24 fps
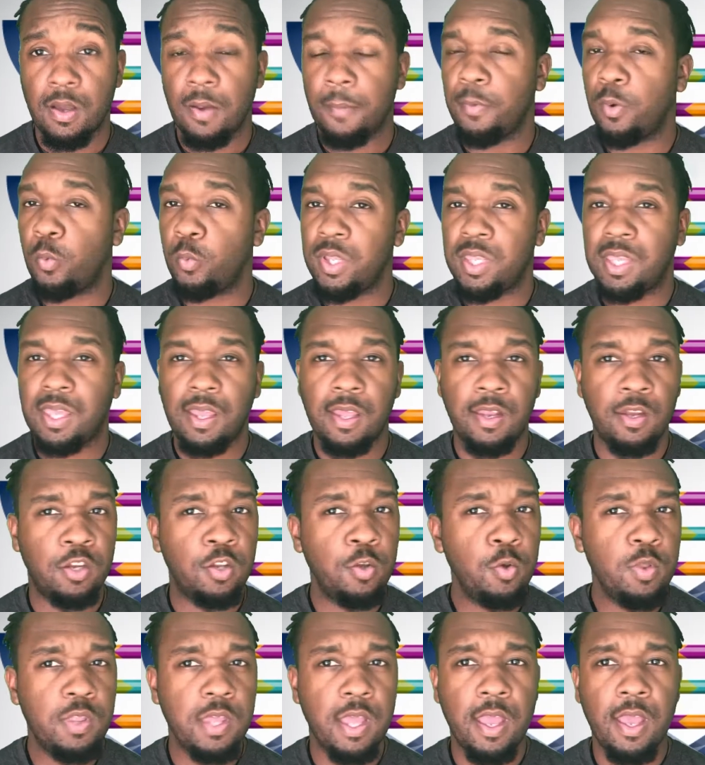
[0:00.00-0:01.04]
But we can't
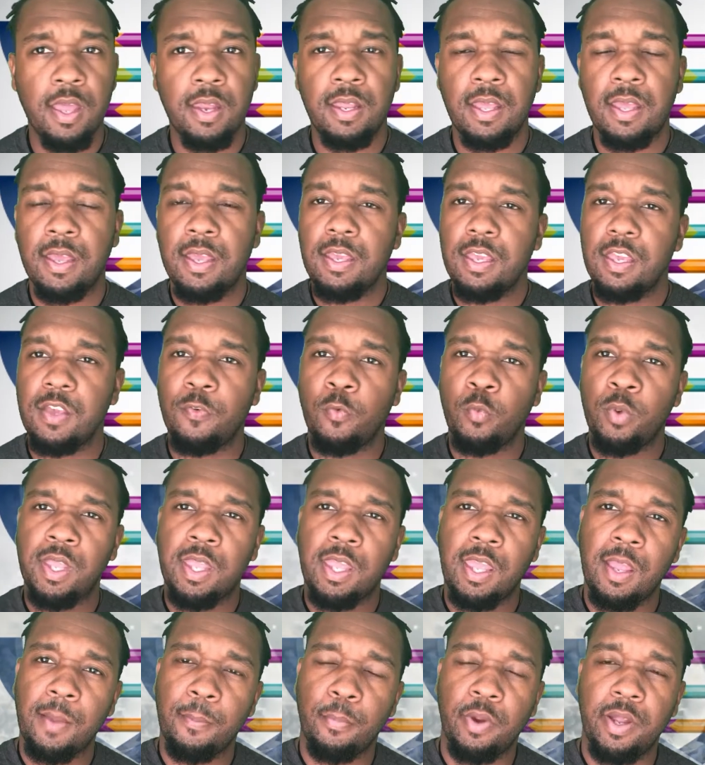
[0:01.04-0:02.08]
do that if we
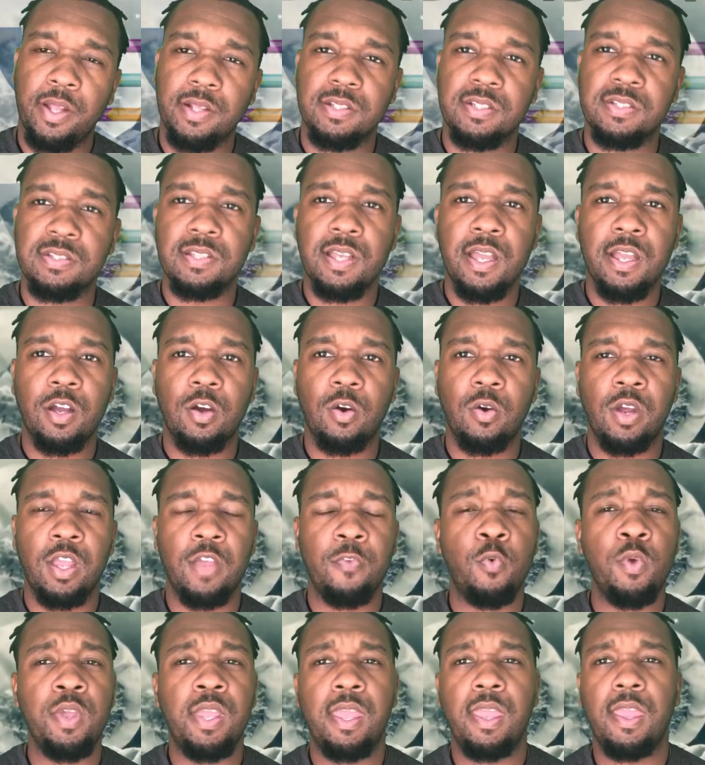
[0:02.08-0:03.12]
can't break the cycle, if
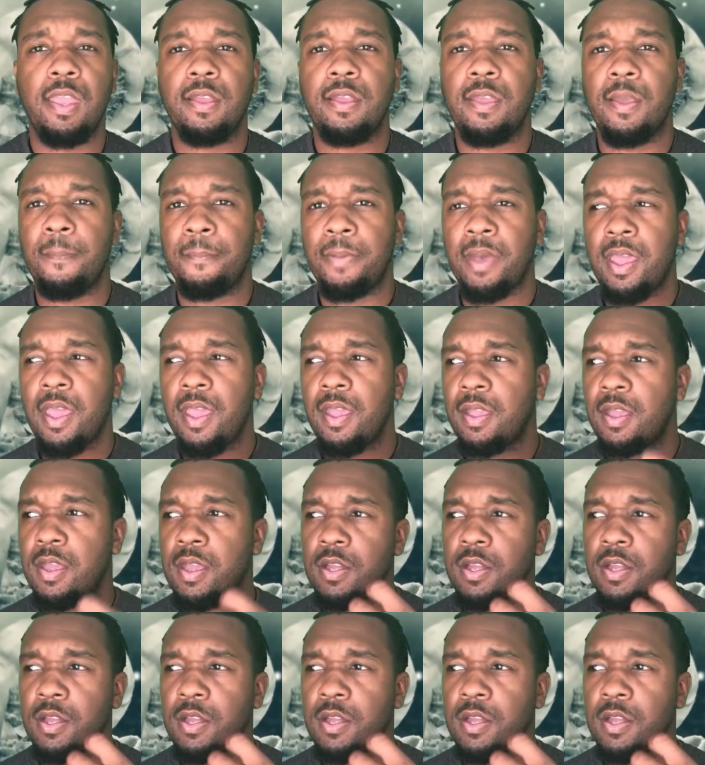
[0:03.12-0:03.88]
we can't get back